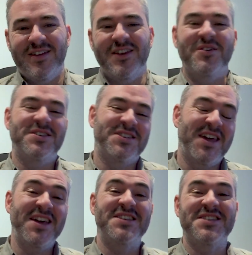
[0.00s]
In
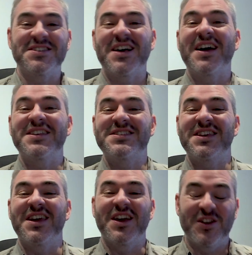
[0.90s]
today's
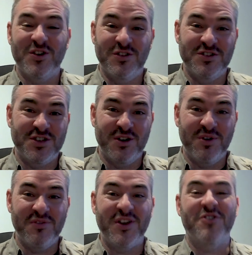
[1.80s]
society and culture,
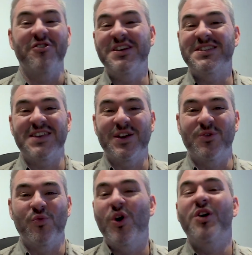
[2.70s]
with
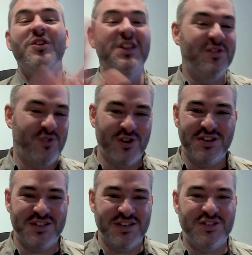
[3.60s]
increasing worldly
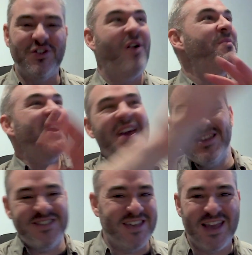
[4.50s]
voices
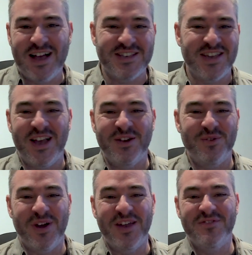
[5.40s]
dominating our sound
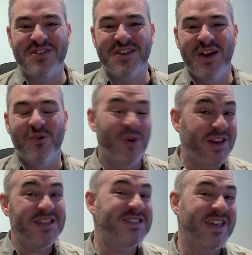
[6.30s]
waves, we
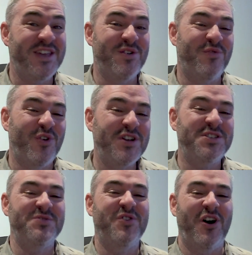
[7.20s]
need to hear the voice
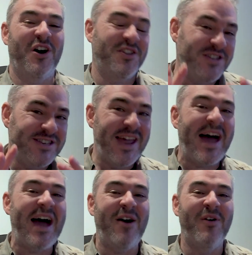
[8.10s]
of God
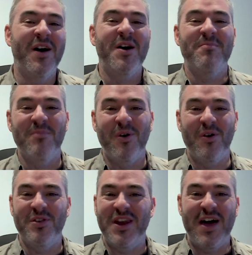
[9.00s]
now
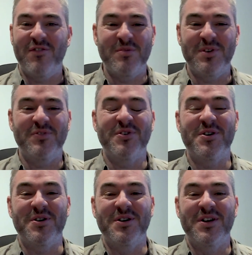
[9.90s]
more than ever
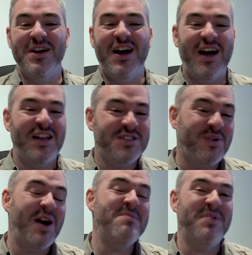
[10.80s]
before. And so
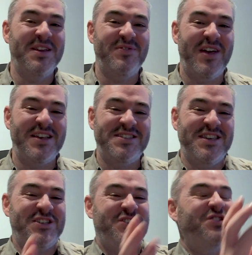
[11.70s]
I believe there's
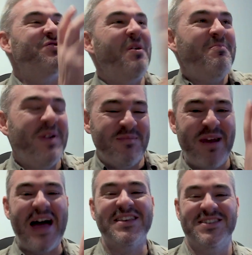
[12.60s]
this trumpet
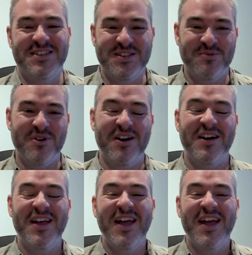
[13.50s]
blast, as it were,